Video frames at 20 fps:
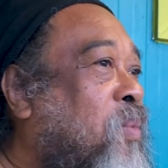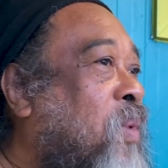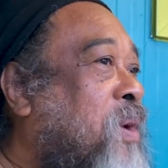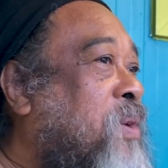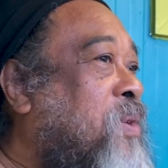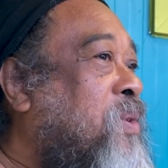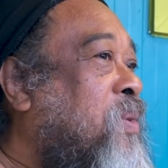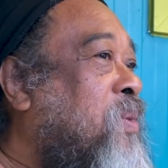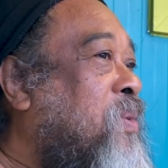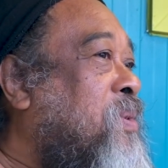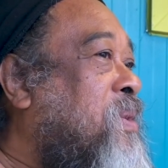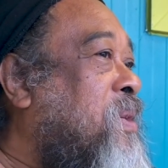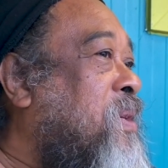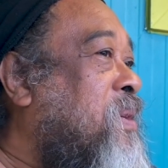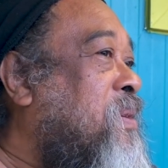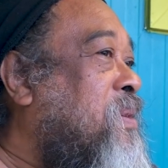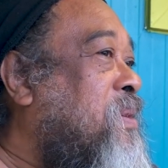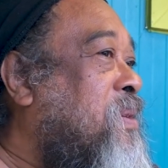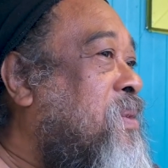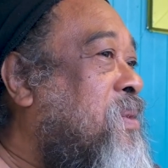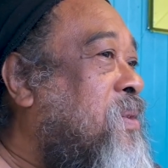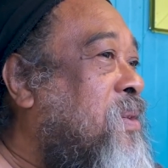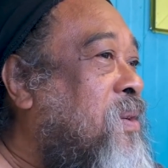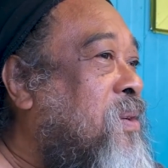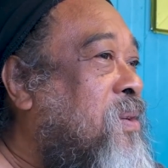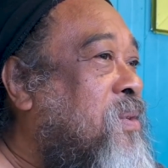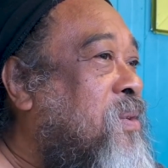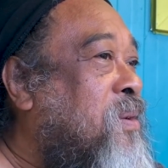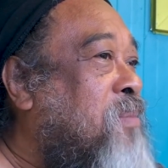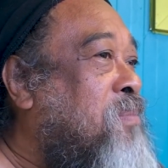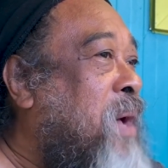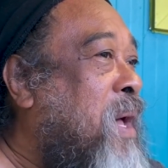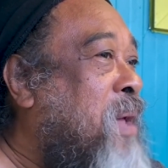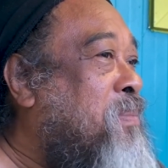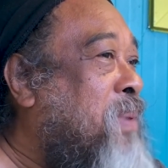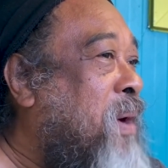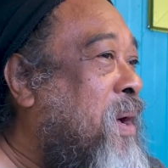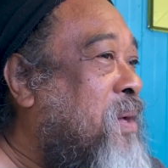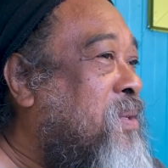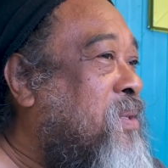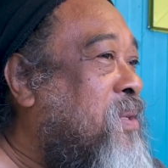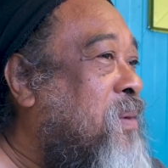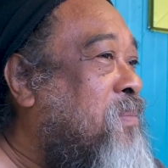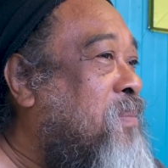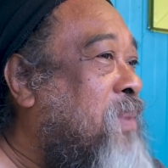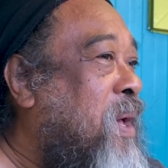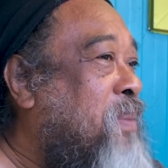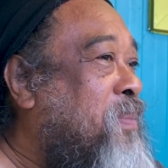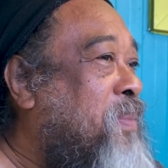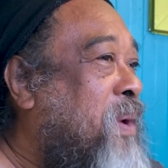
to watch those things. It's bypass them.